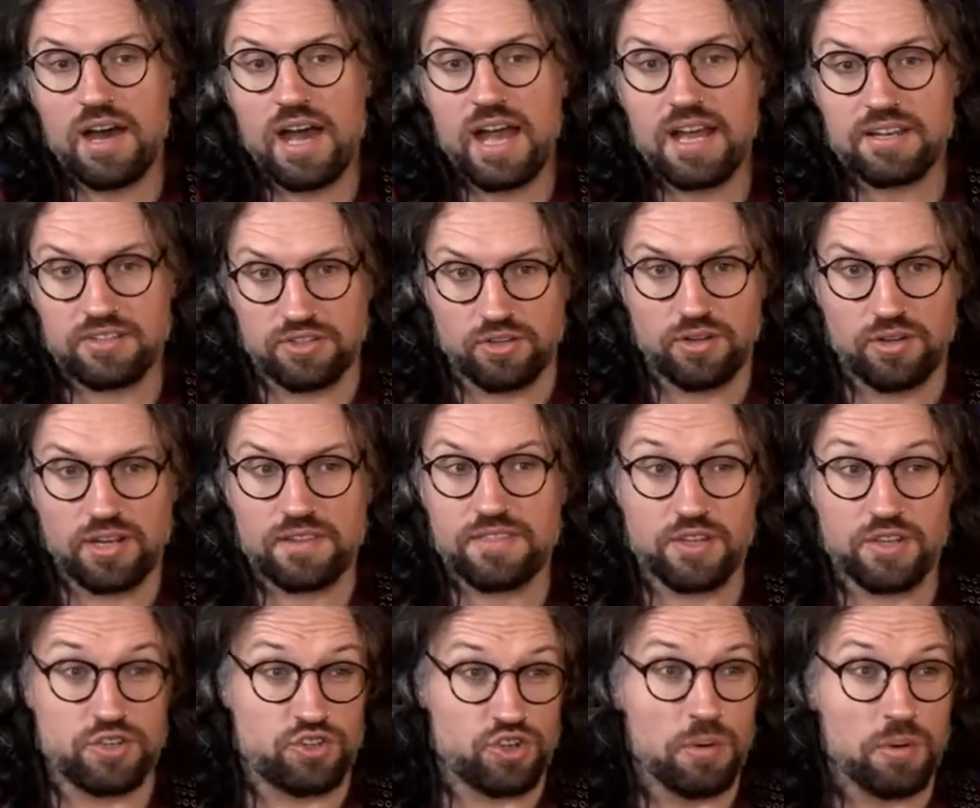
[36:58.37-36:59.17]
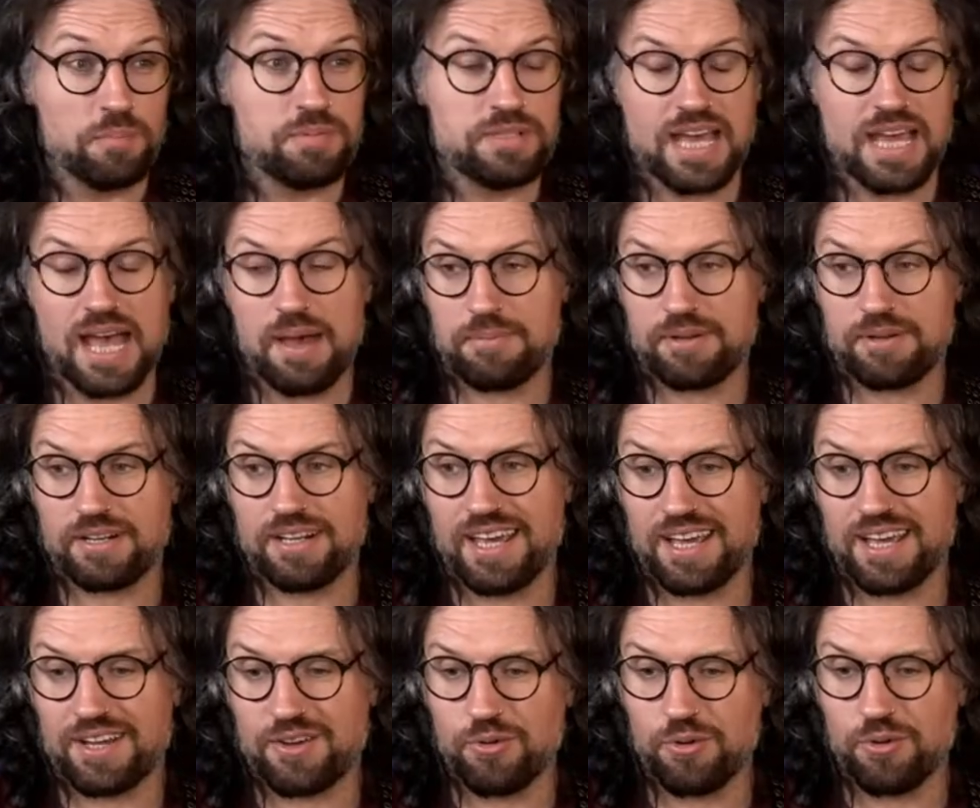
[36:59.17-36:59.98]
I don't know, like the jump
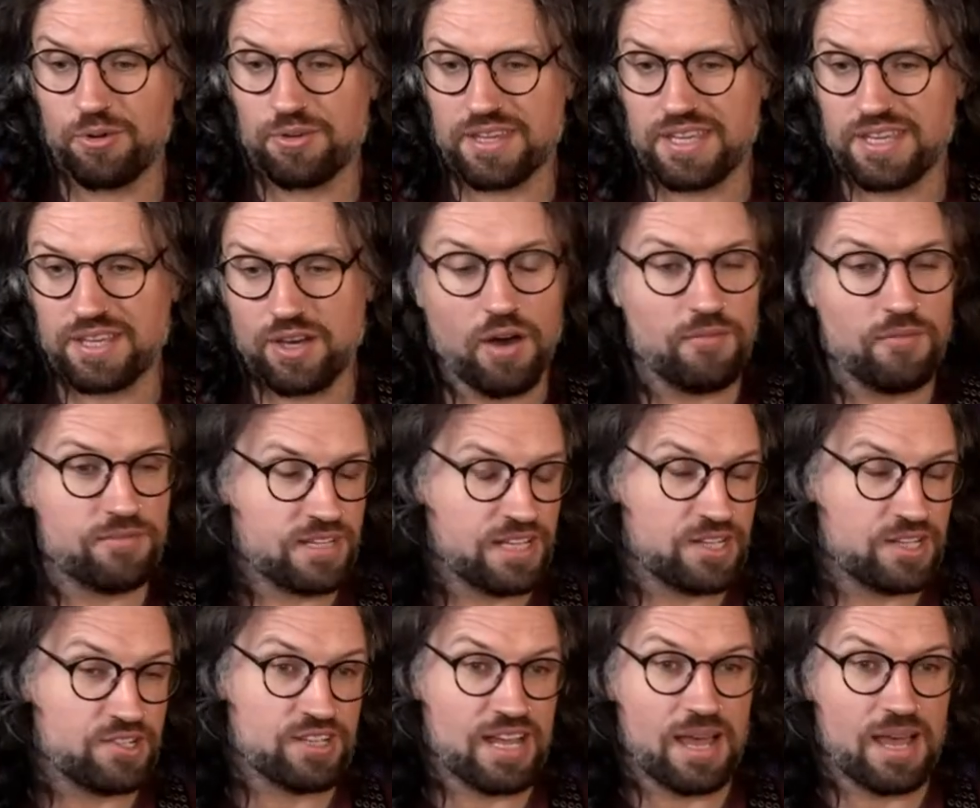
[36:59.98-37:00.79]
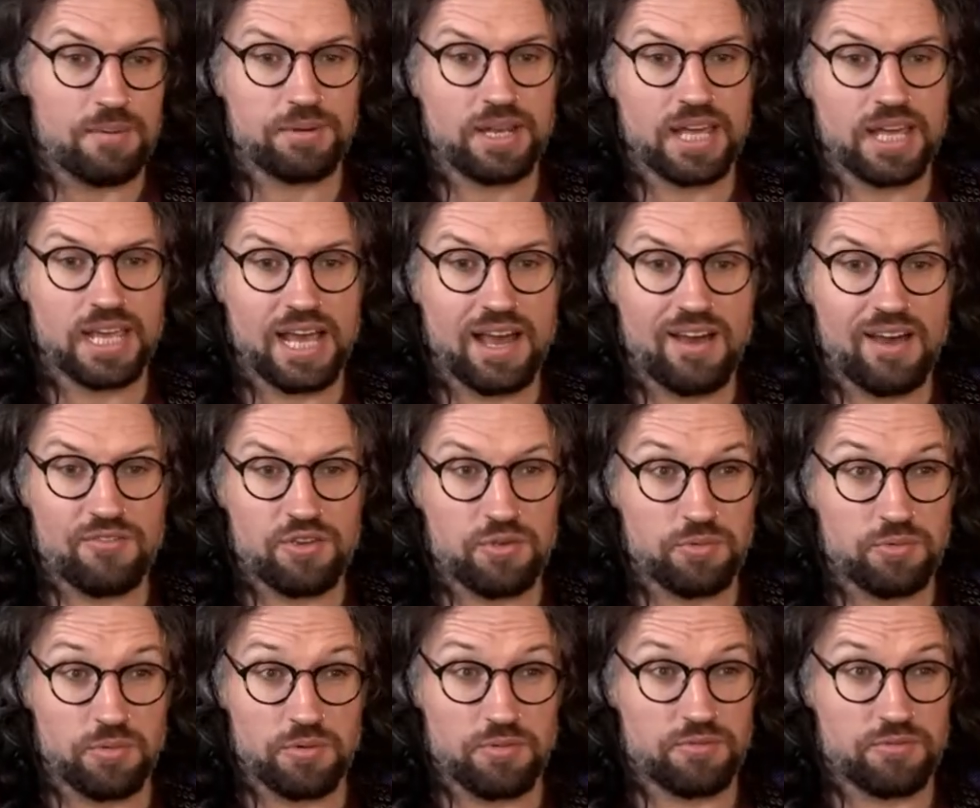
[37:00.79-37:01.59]
tapping lick or the hot for teacher tapping lick,
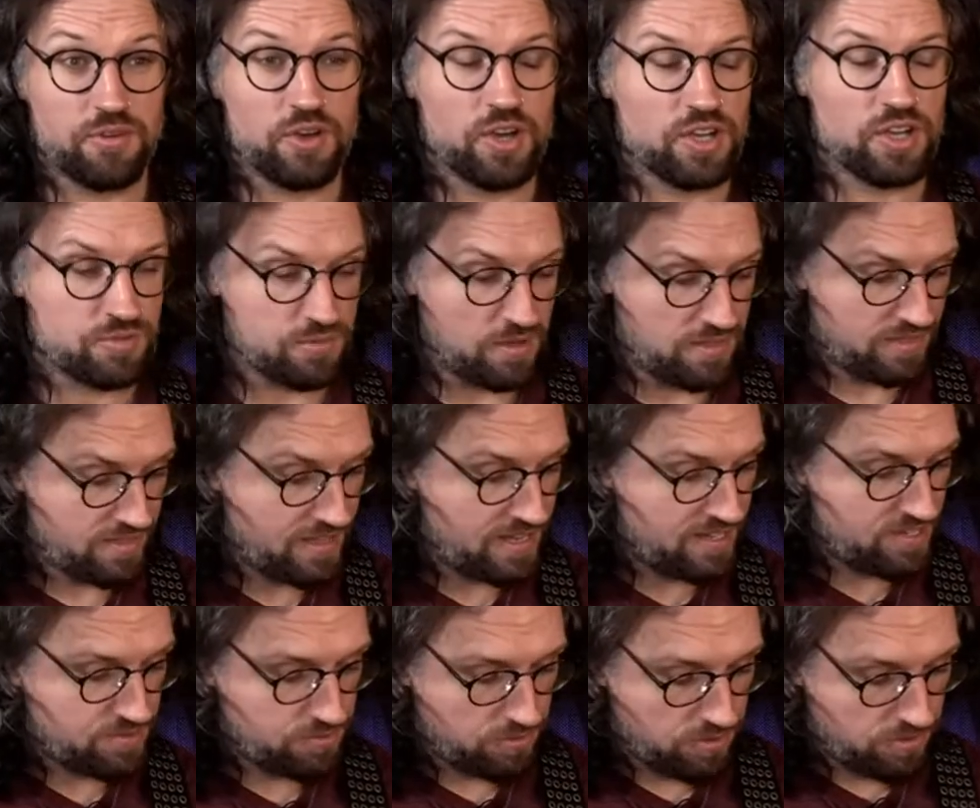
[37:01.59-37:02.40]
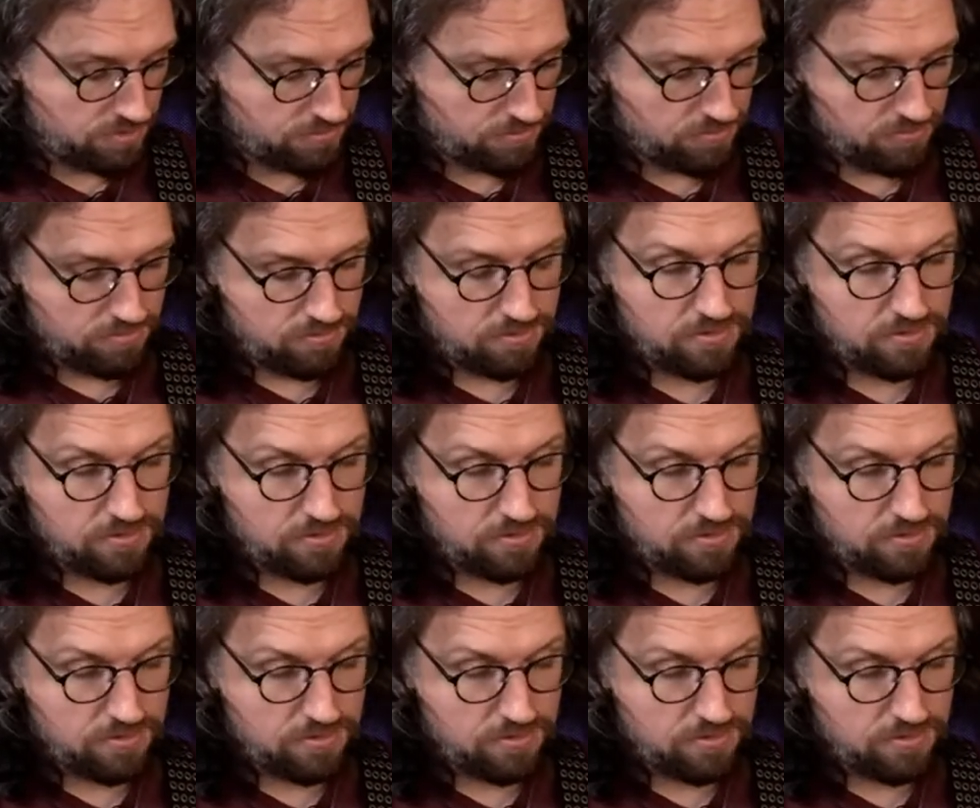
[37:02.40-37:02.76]
however you want to refer to it. This one.